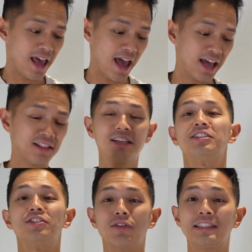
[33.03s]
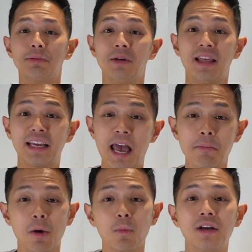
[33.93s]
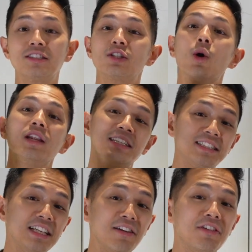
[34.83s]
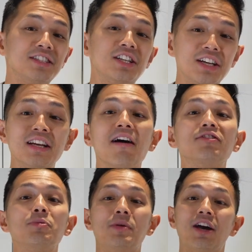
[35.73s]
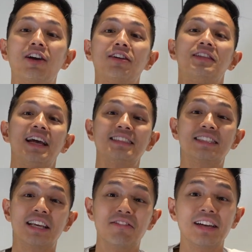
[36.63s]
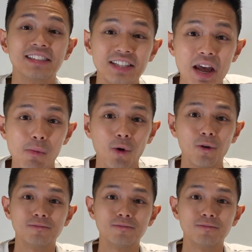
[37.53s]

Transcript: And this is the recipe they came up with, so let's see if it's good enough to be on our Thanksgiving table.